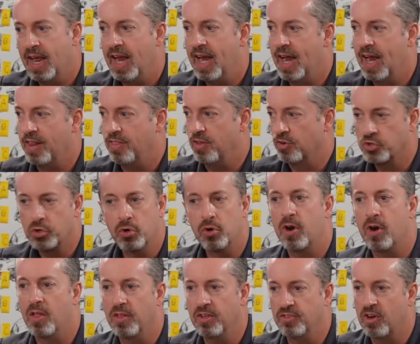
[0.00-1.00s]
and they're turning
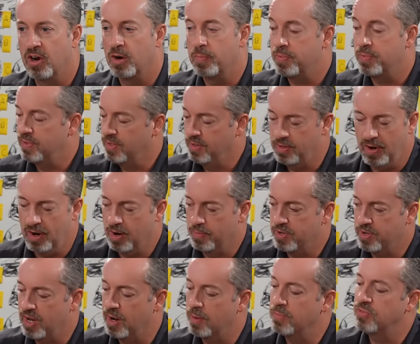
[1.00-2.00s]
all these
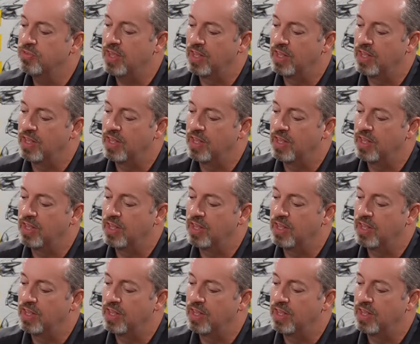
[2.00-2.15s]
RPMs,